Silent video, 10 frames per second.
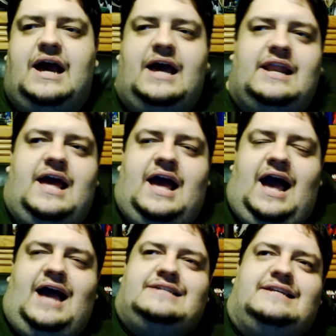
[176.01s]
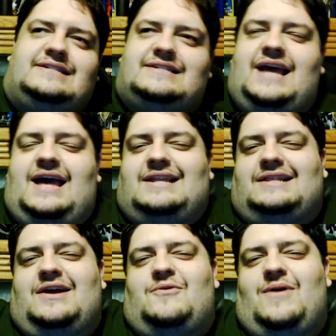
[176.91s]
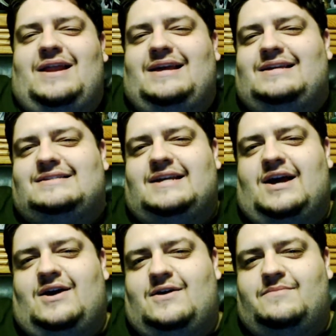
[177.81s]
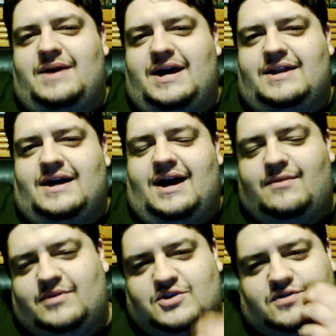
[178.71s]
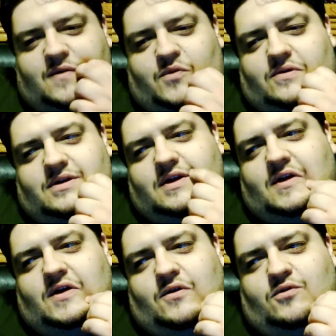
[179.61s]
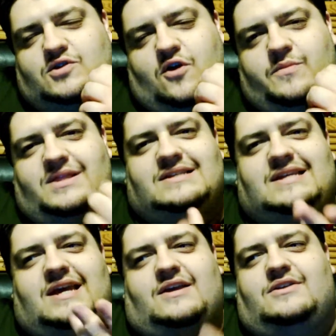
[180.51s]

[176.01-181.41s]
and as he's standing there waiting, he's like, oh man, I'm in trouble. Who told me this kid